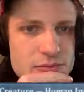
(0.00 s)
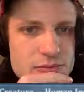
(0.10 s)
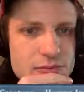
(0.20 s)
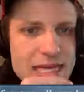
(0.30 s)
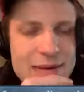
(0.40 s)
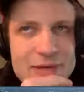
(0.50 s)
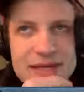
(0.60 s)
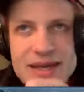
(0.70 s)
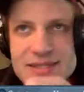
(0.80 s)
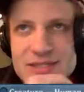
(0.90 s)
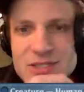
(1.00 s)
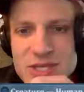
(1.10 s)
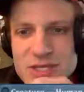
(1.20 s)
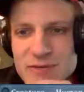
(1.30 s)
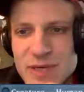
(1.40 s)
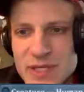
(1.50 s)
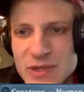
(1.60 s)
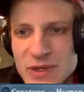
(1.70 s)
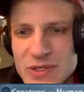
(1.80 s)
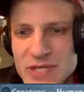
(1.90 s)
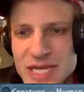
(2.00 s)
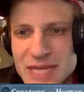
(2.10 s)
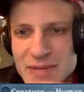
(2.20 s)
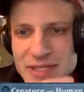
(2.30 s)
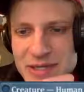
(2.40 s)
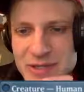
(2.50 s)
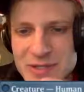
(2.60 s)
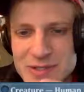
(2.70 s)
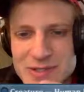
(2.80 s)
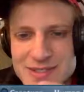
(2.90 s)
Yeah, but Gaddock Teeg shuts off my cords and my Cocos.